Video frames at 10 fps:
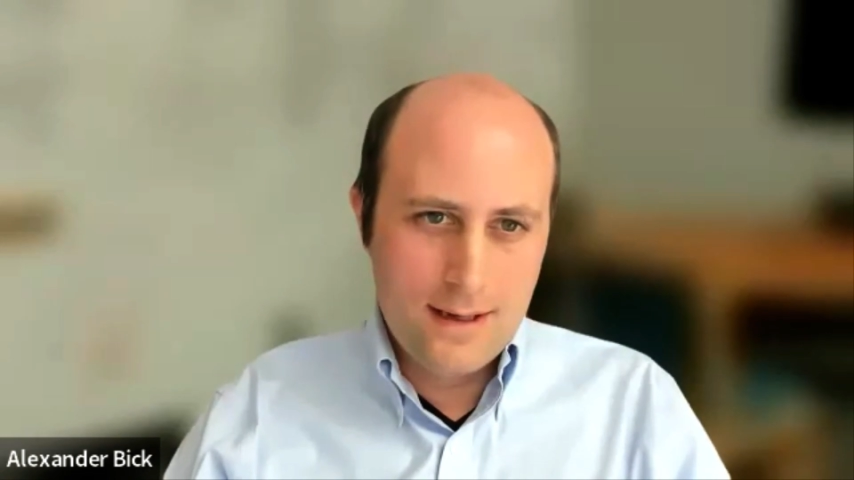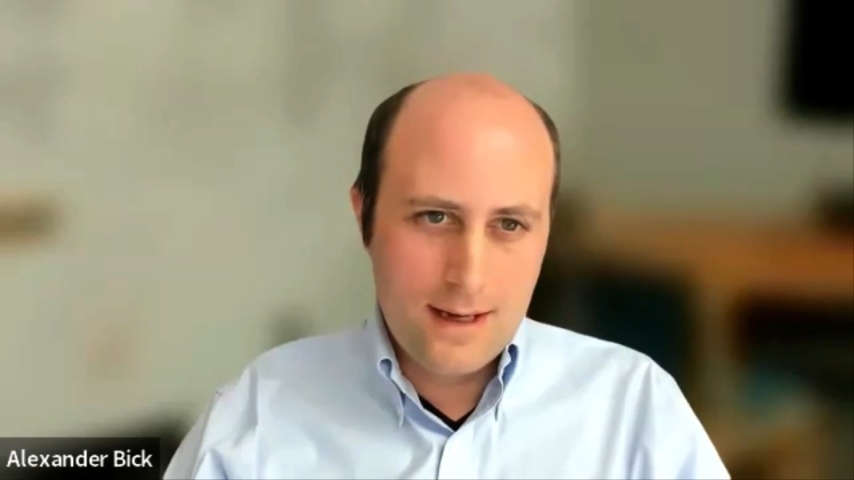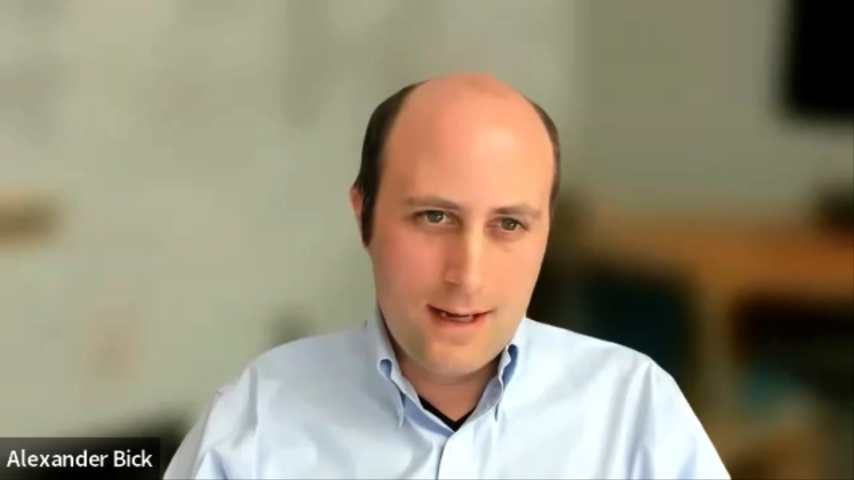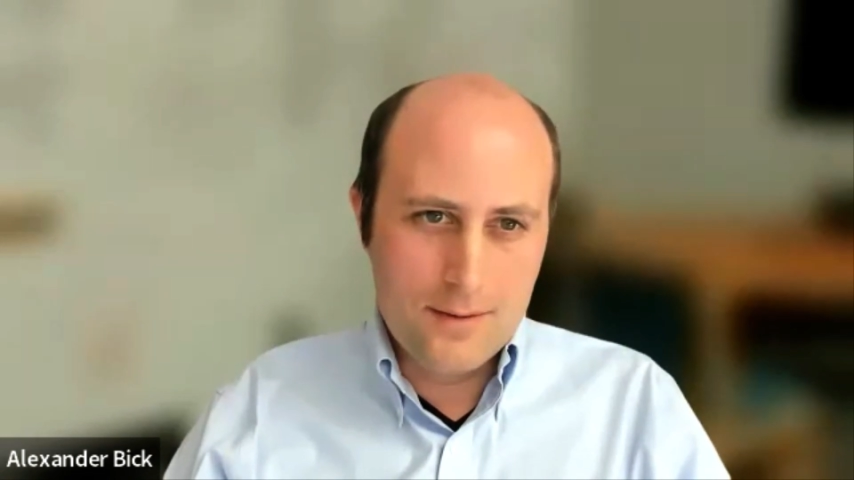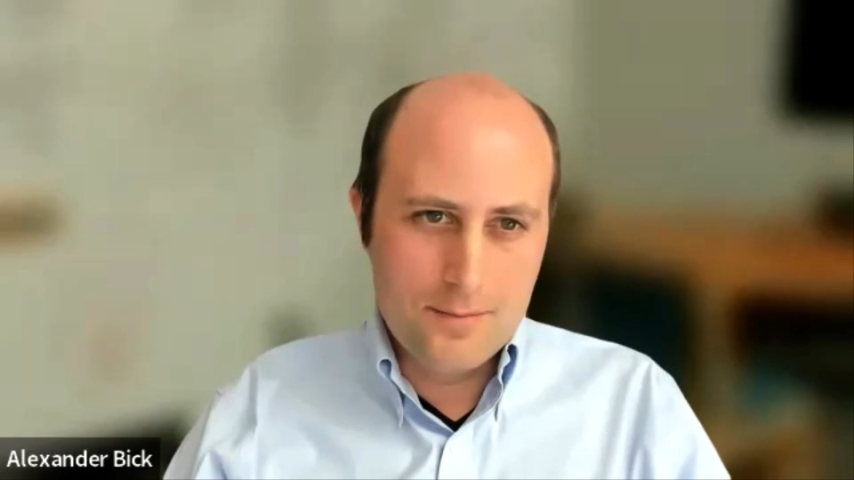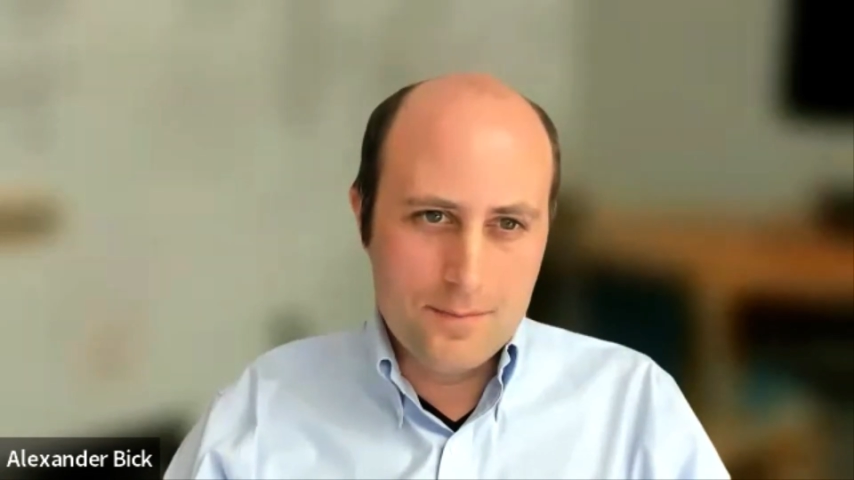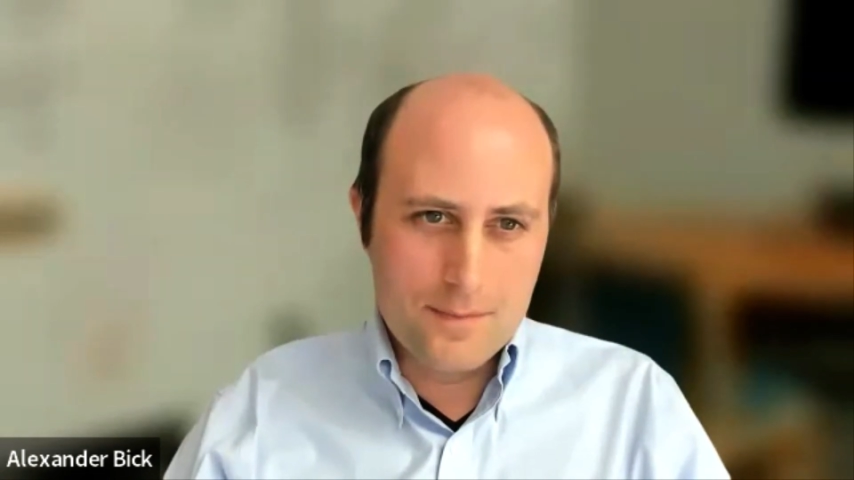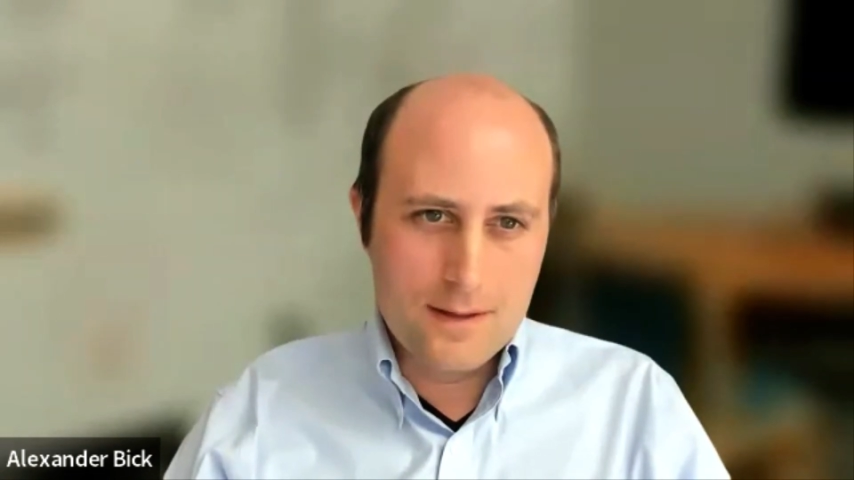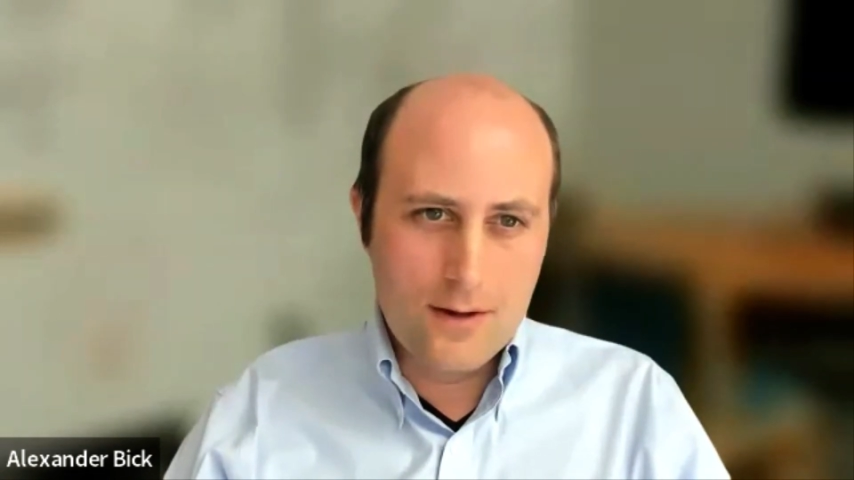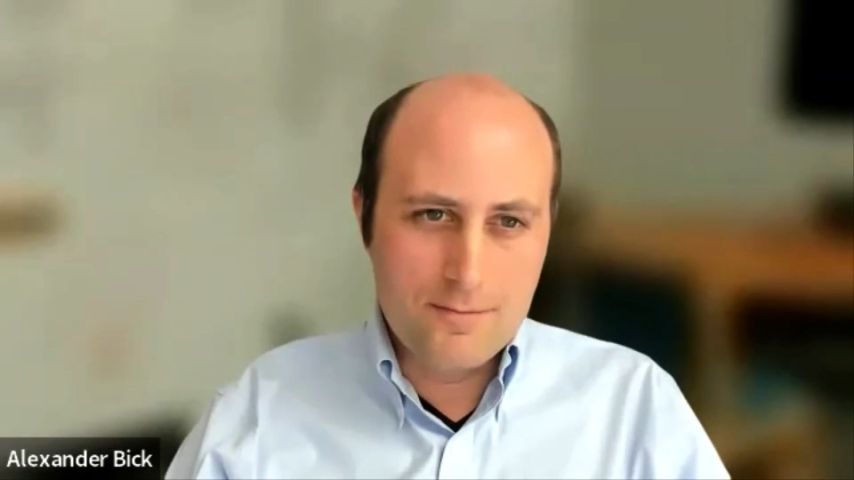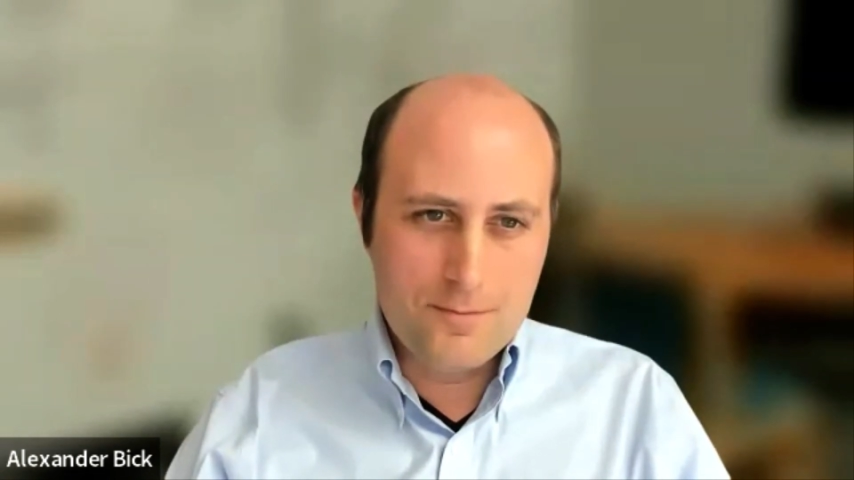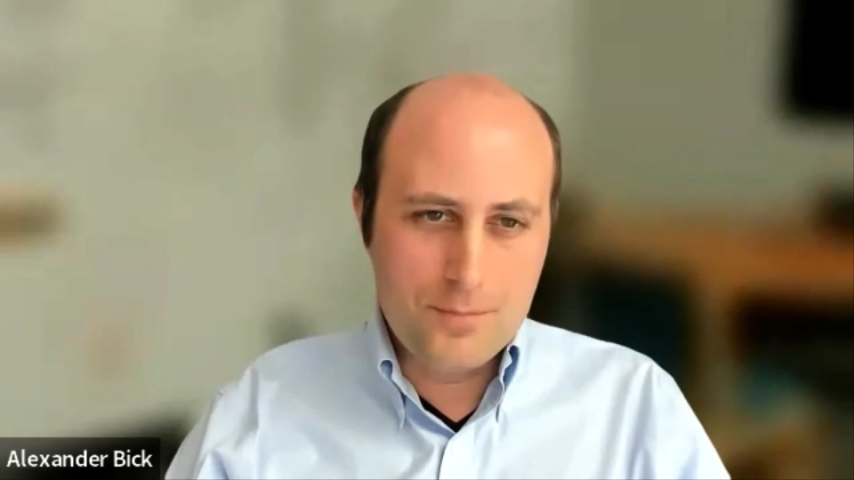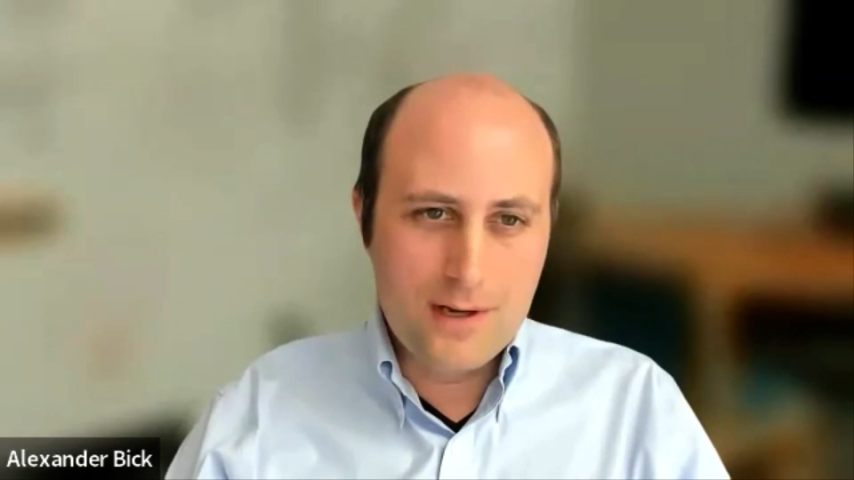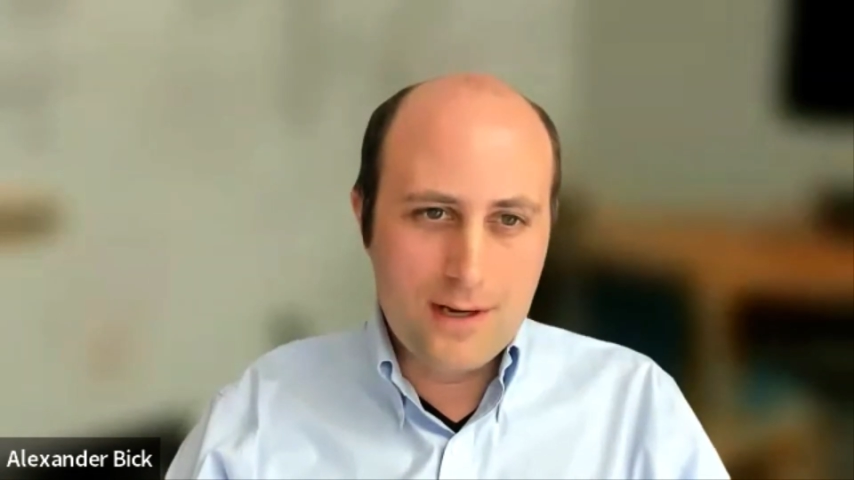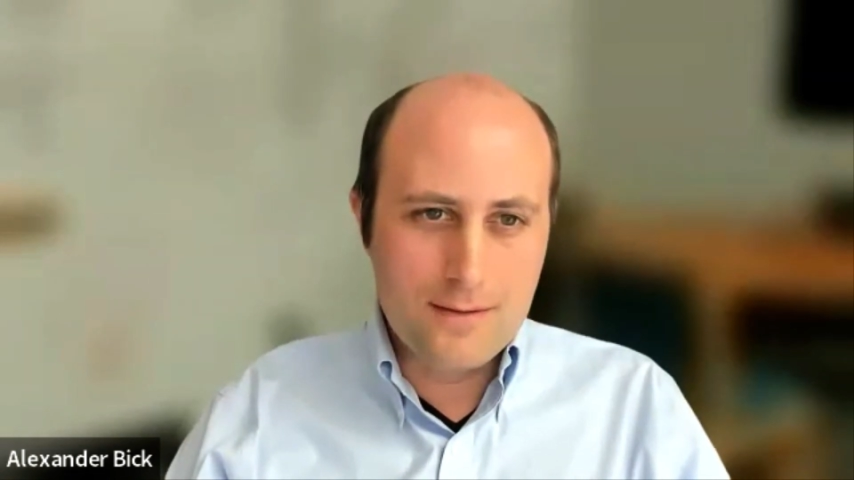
have put